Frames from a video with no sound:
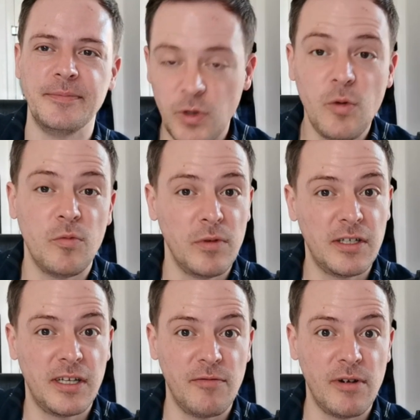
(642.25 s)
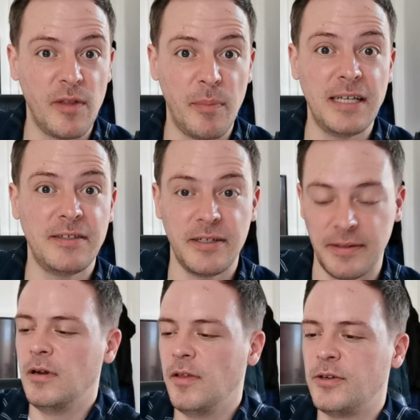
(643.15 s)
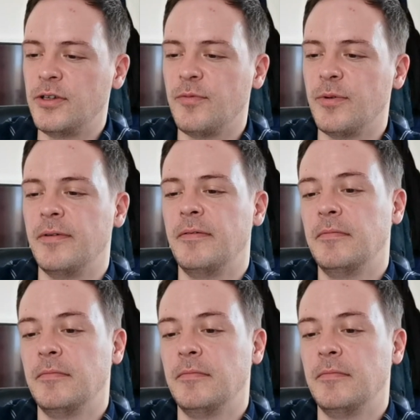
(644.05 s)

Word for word: Boom, let's get rid of the plastic. Oh, another tough one.